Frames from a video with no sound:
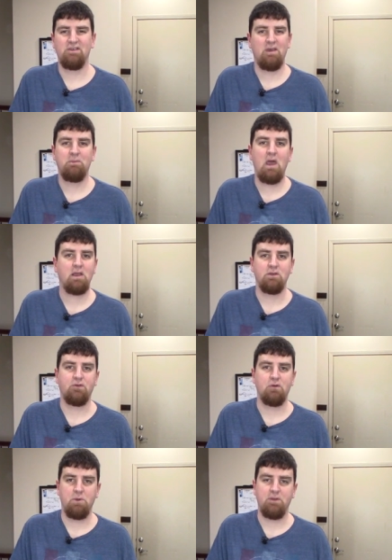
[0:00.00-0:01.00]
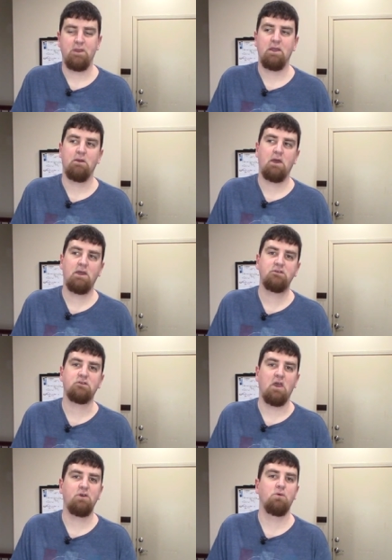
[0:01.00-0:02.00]
I'm not concerned about that. I
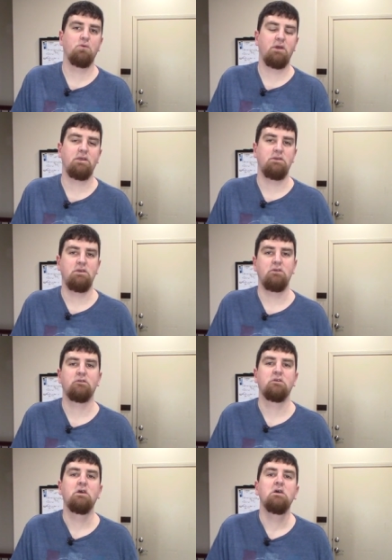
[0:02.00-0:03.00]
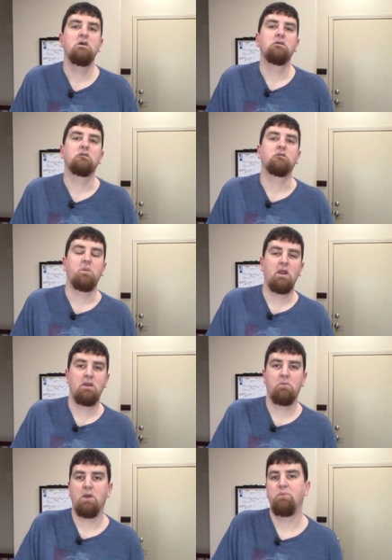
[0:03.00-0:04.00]
just, I don't like yeast suspended
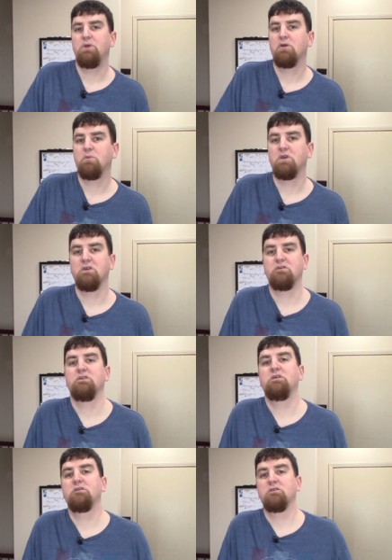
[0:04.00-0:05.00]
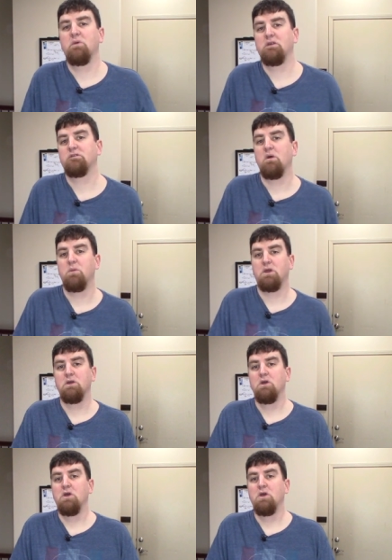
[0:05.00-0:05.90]
in my beer because the yeast in my stomach